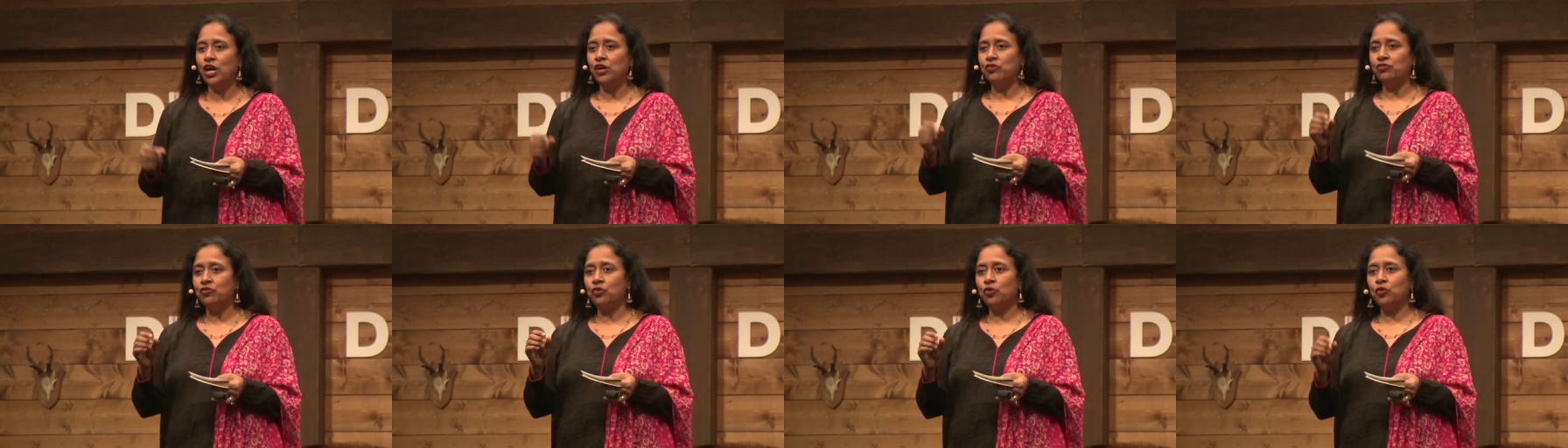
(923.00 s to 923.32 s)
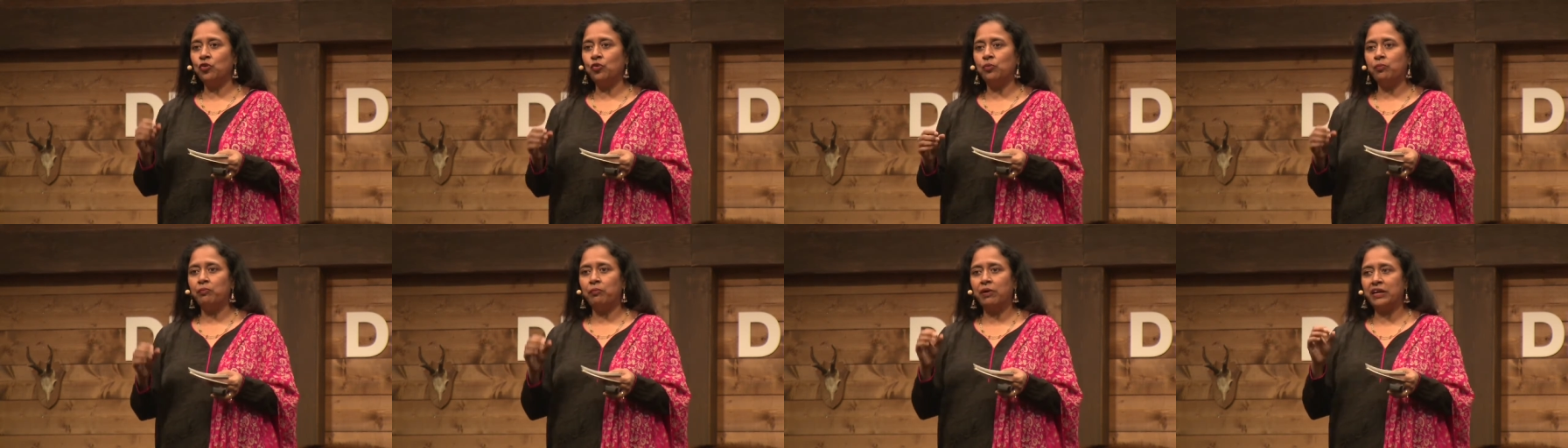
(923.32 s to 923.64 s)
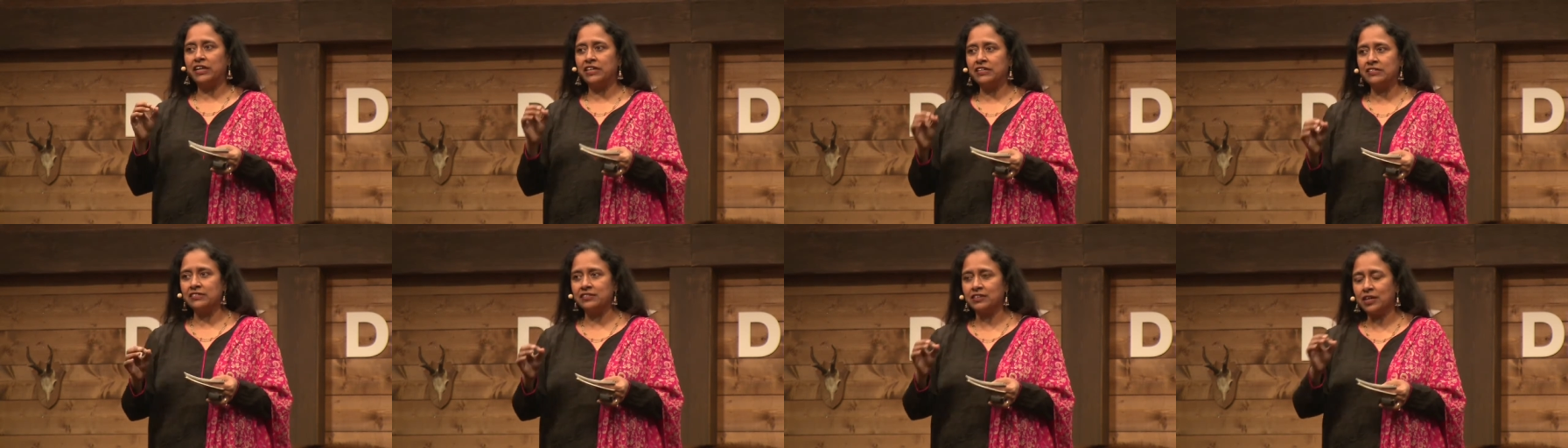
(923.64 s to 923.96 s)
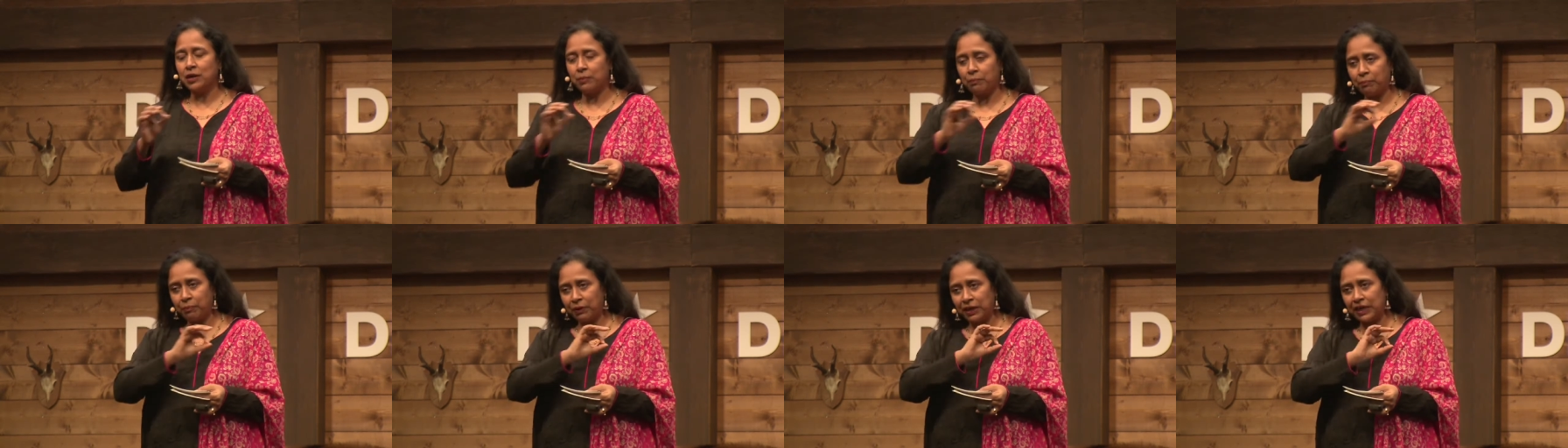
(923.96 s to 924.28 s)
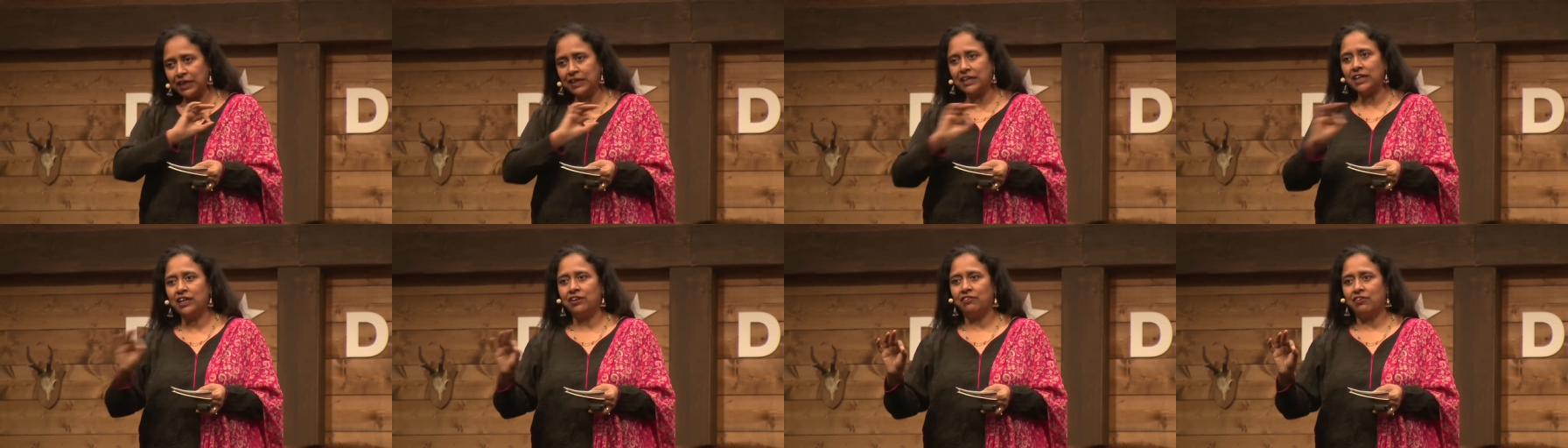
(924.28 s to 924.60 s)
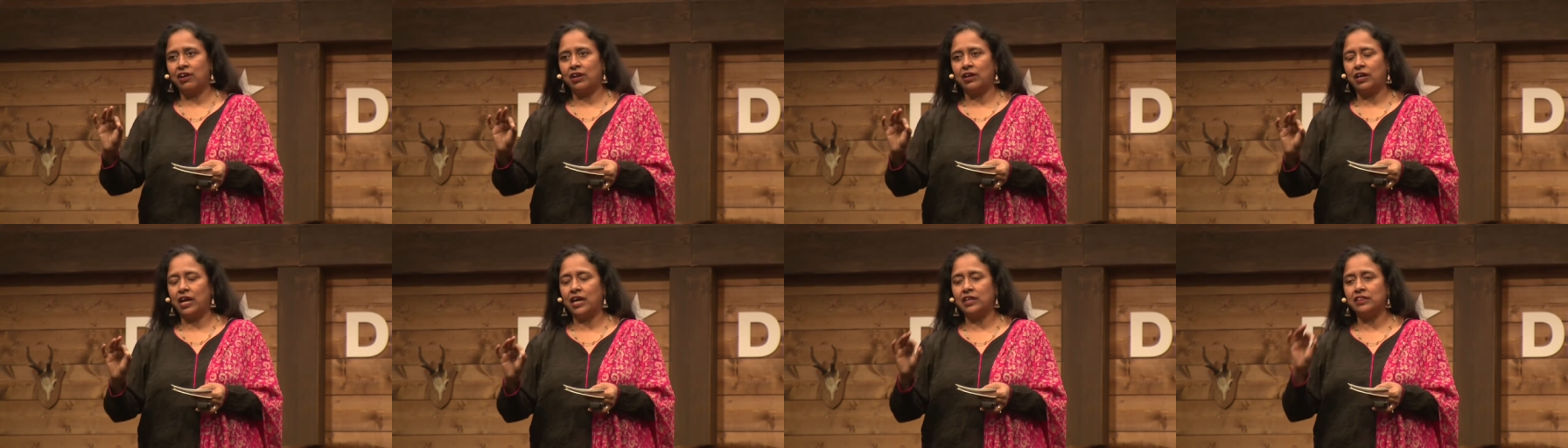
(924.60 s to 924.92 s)
So, but it's completely
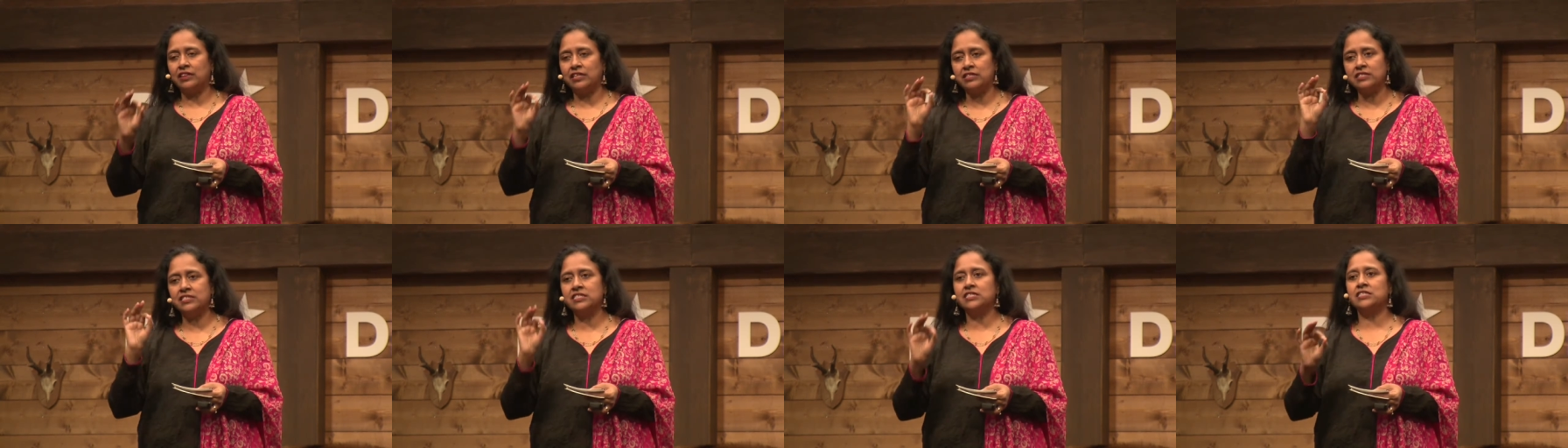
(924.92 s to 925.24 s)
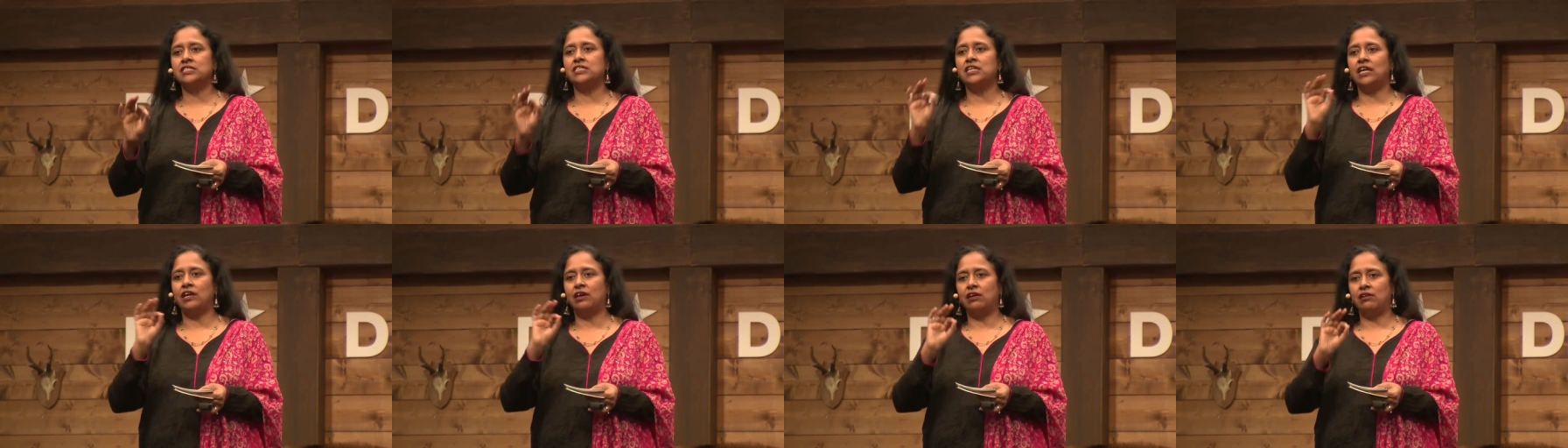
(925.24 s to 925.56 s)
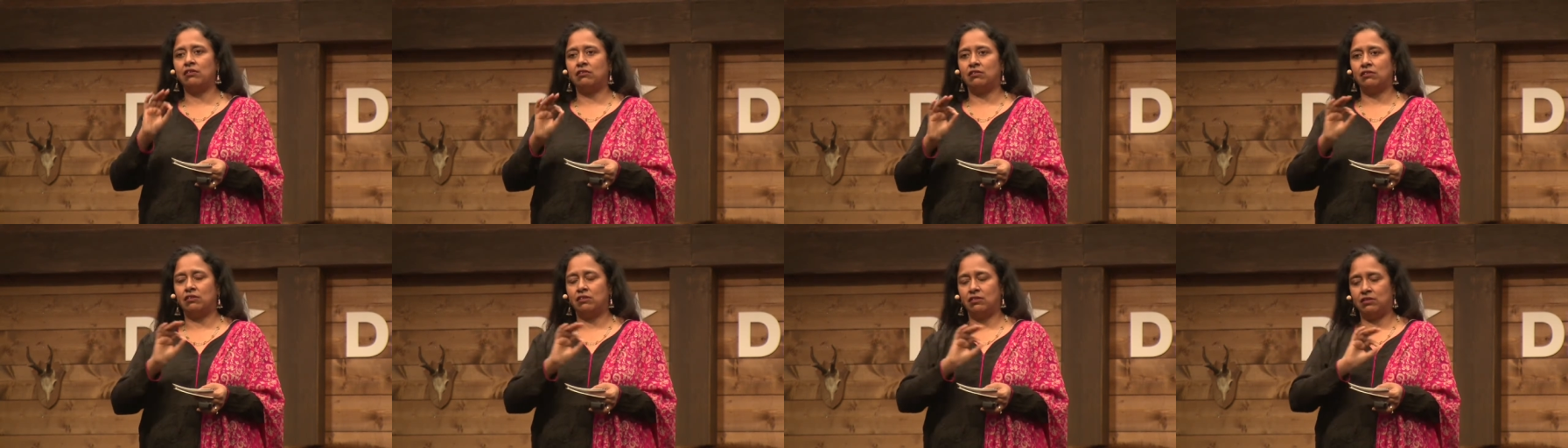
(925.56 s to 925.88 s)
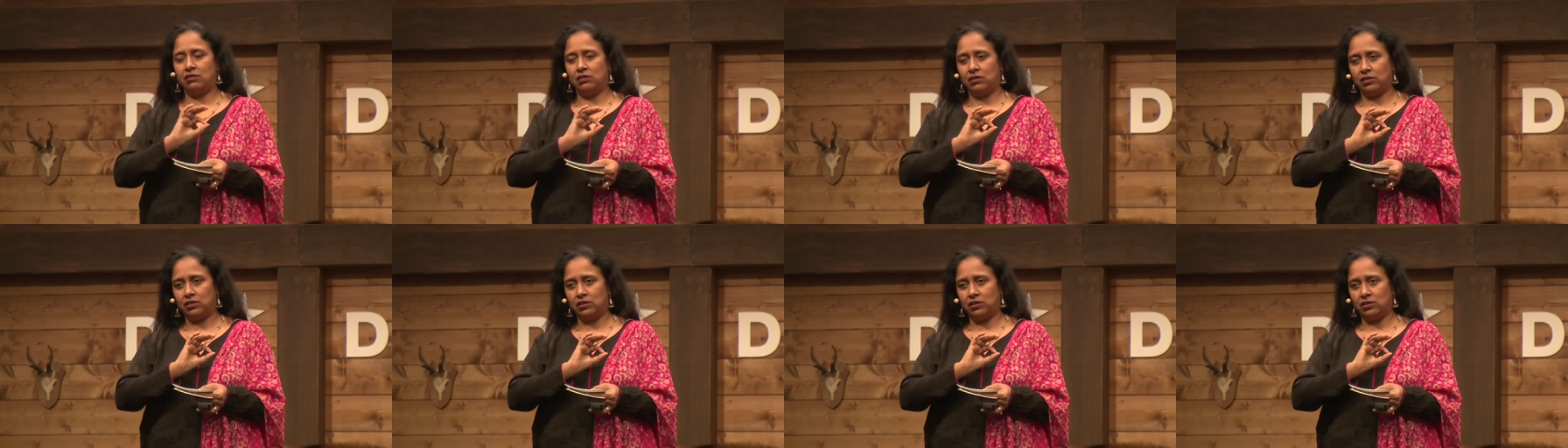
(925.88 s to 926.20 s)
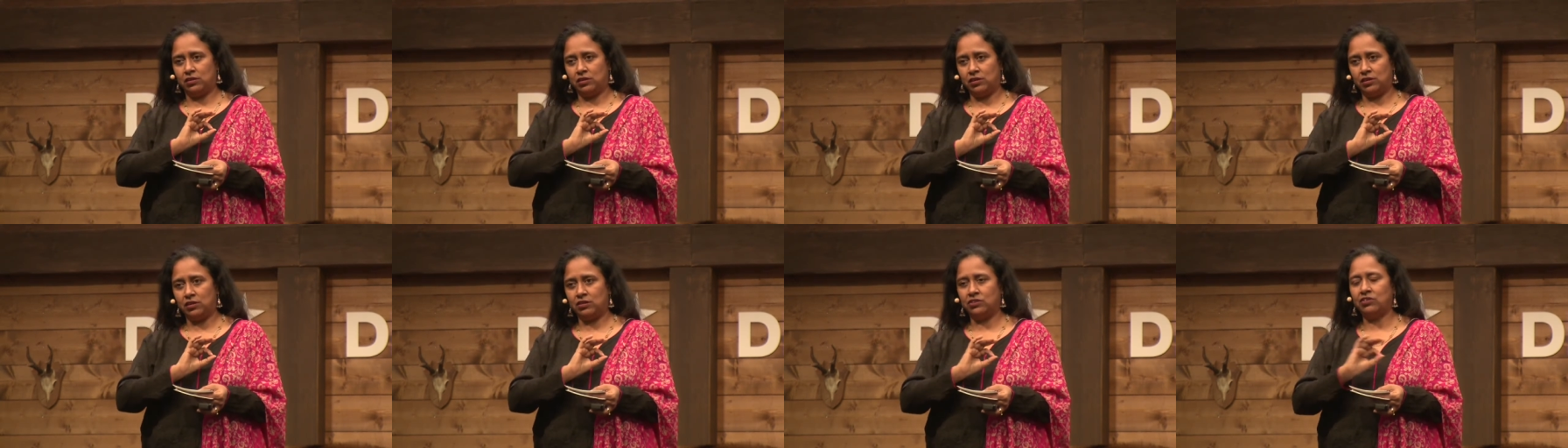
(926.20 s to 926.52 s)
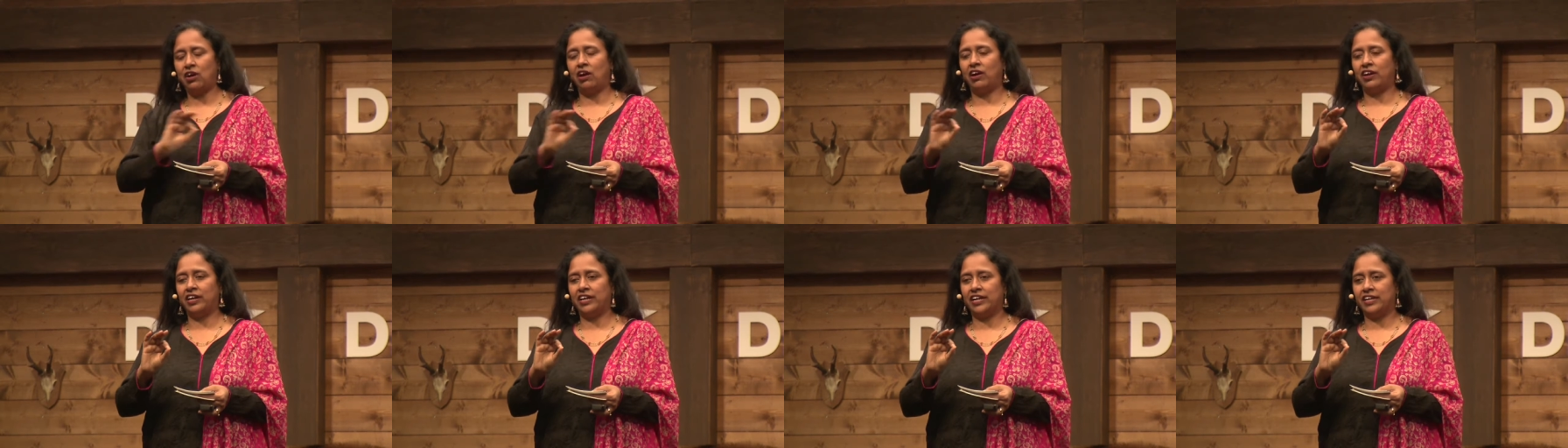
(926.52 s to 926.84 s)
run, and this is their uh,
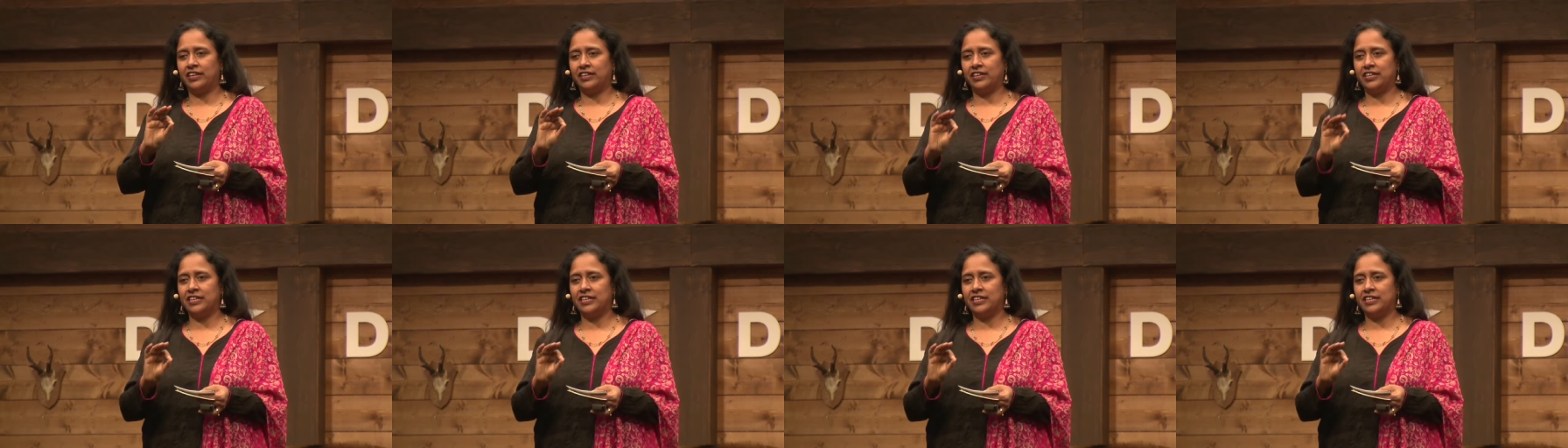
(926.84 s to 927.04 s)
target: